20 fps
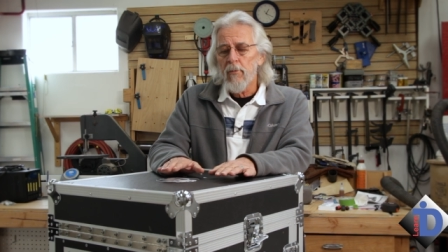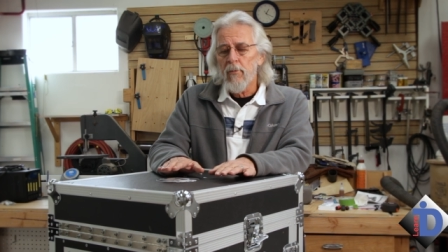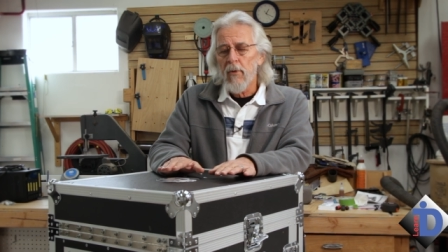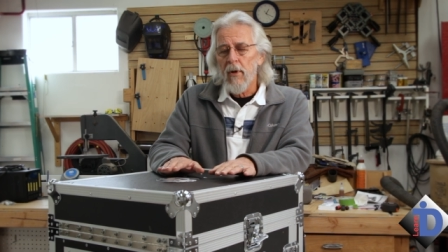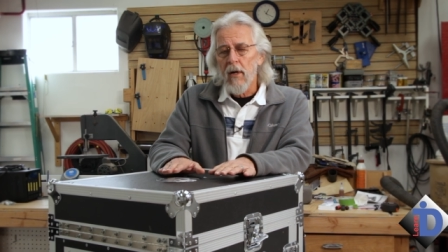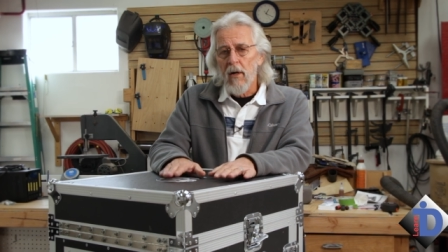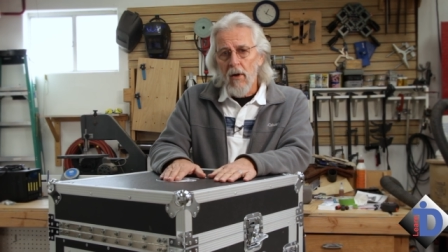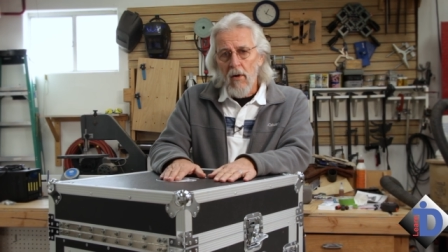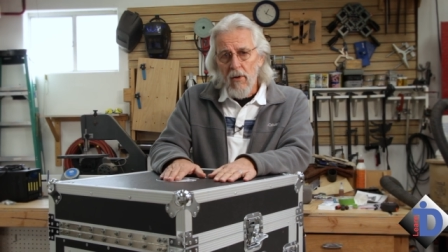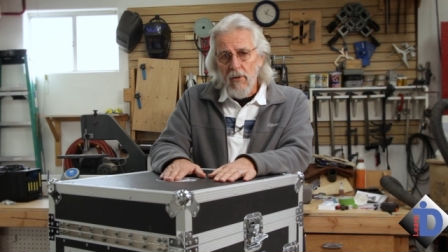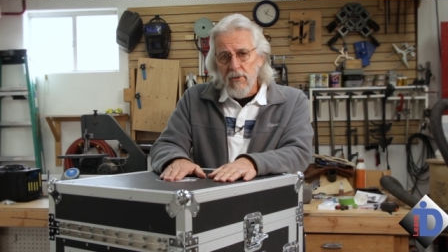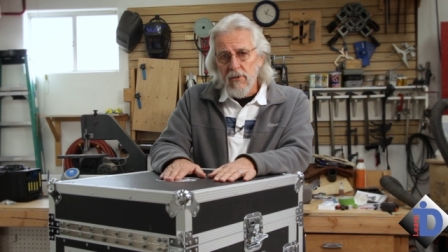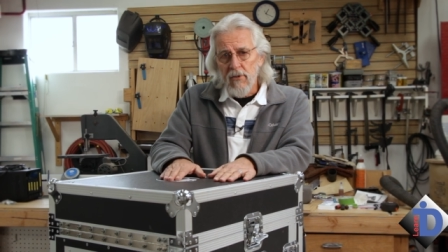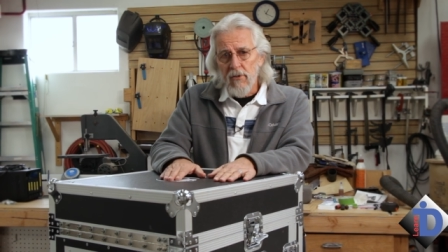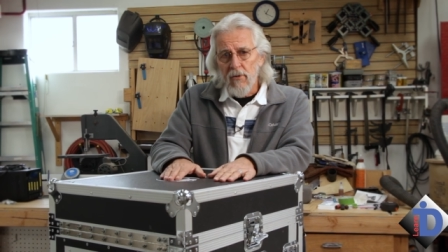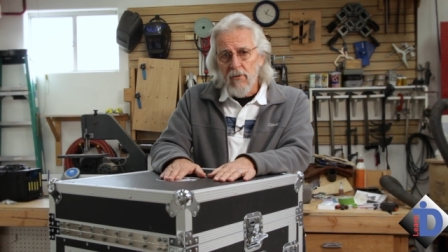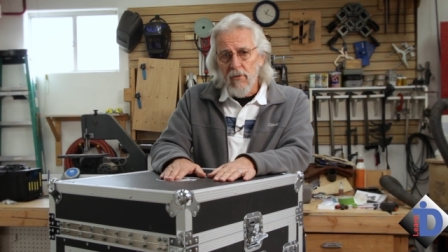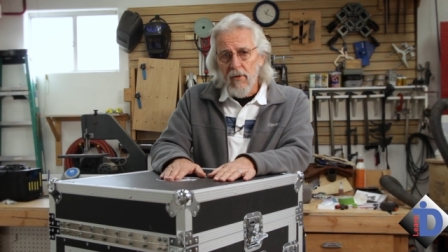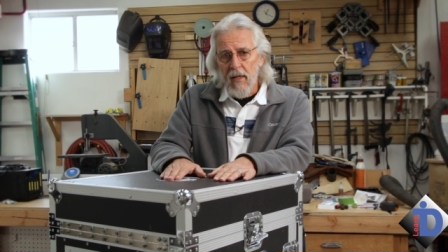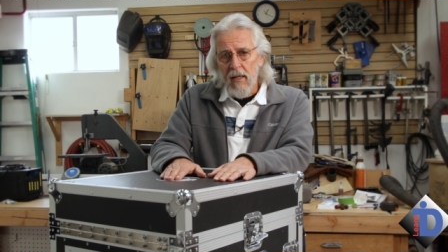but it
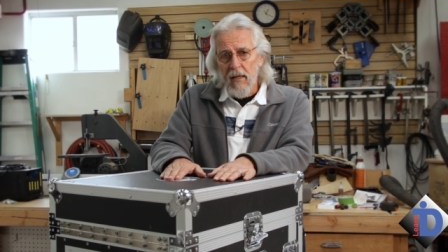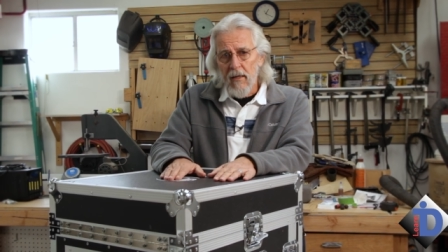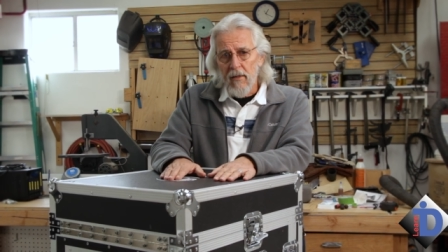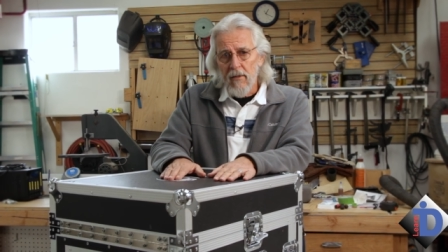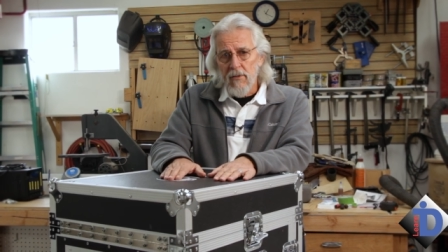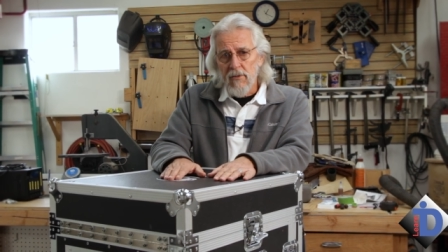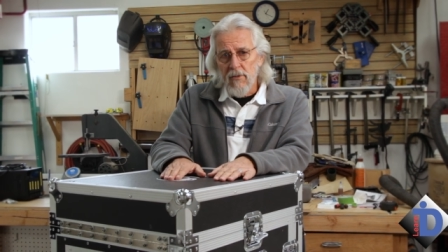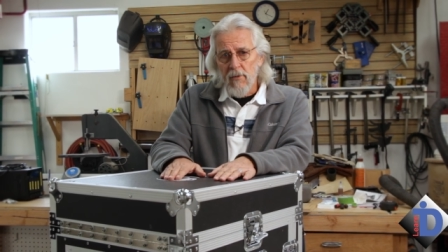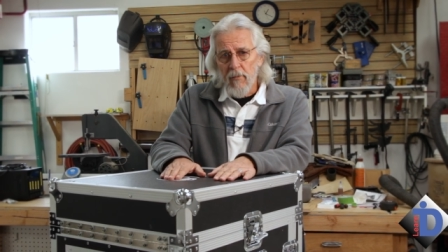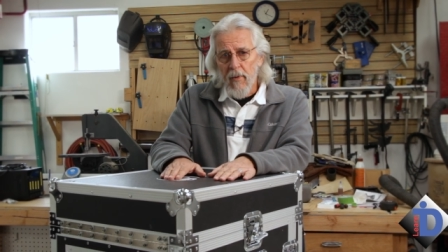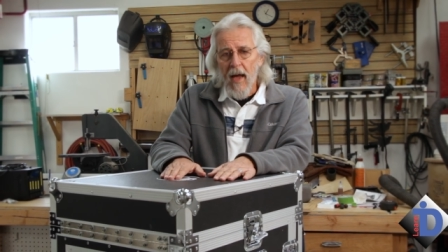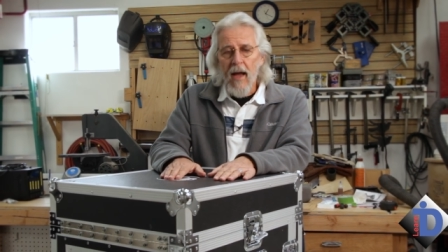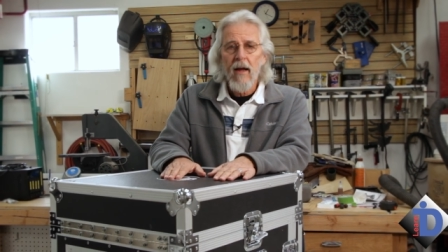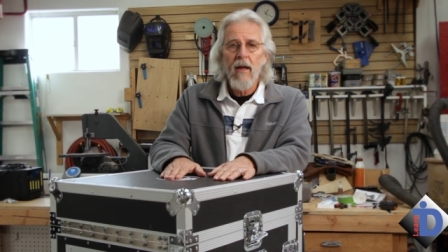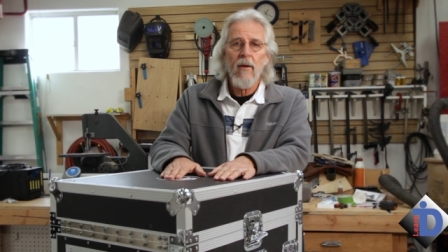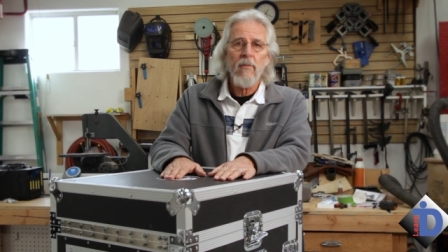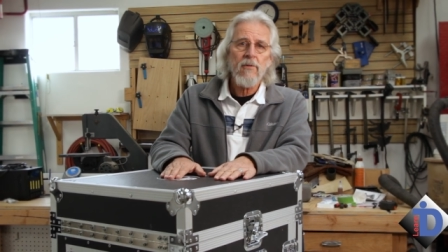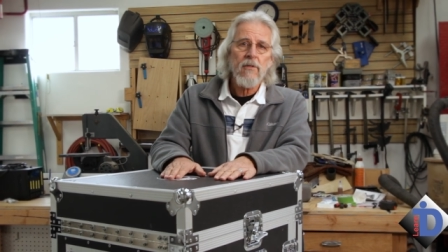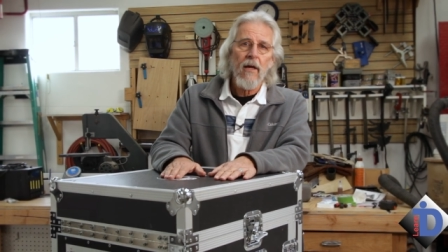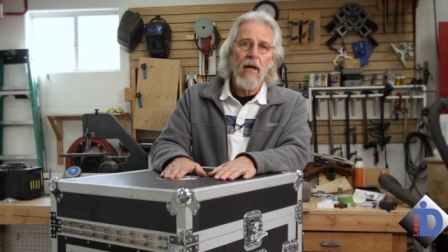also needed to
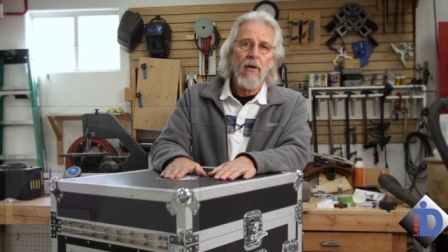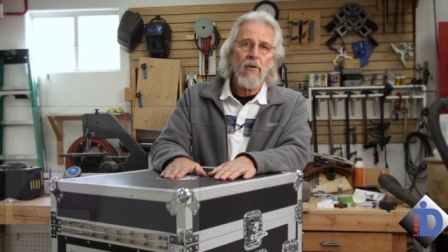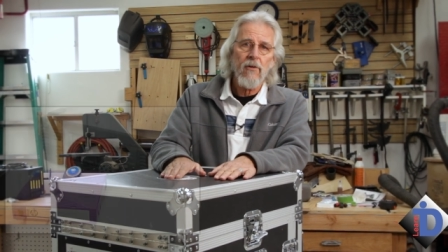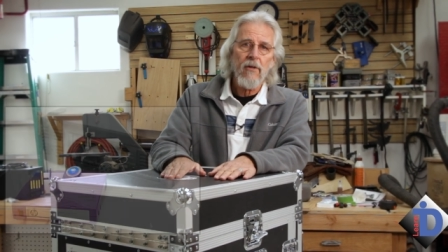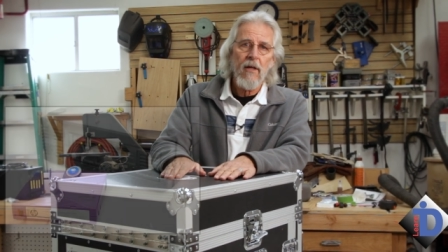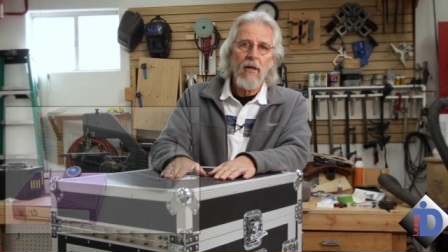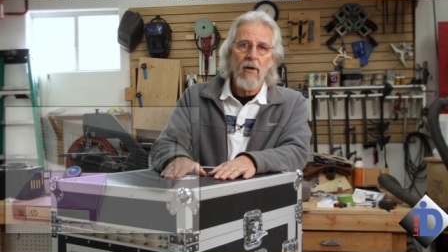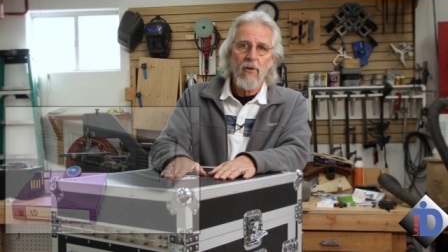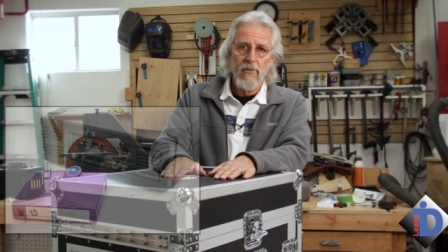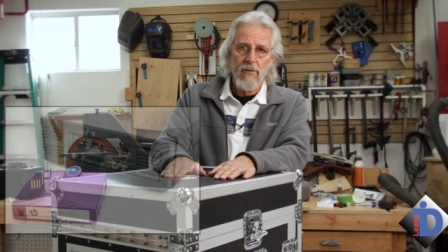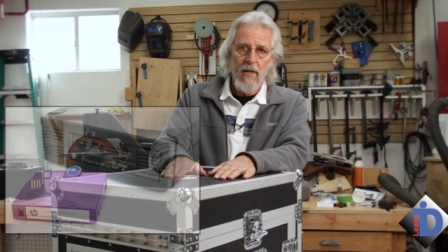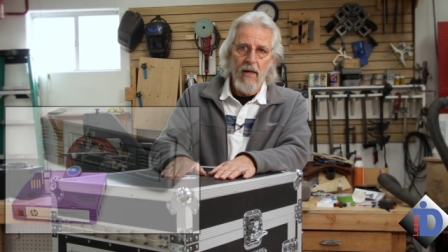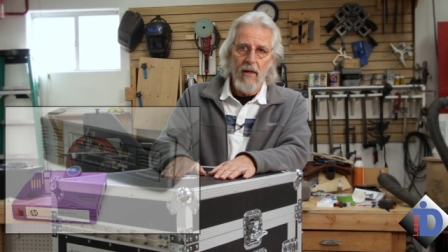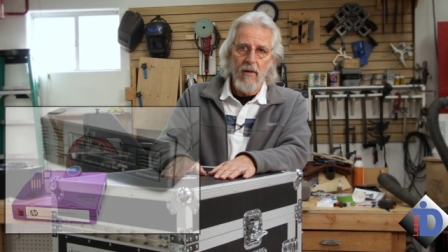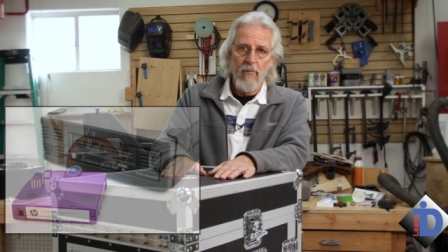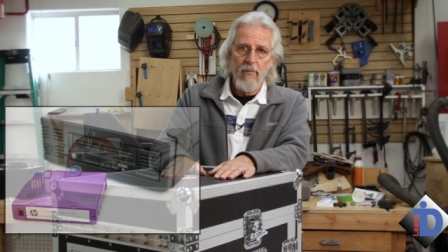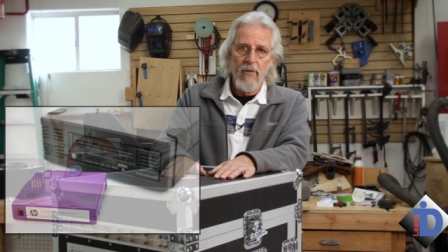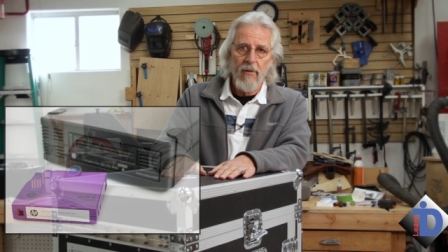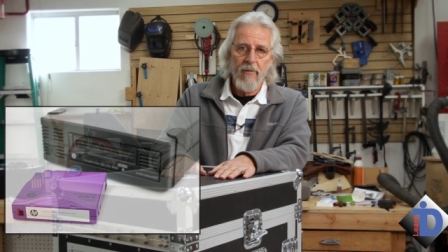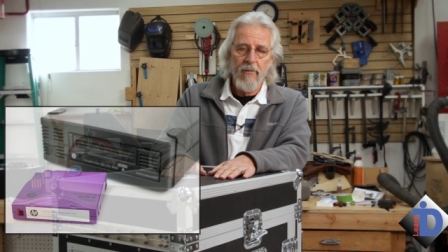back up to LTO
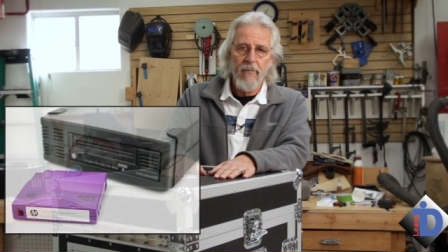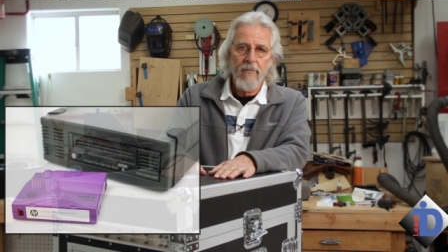tape.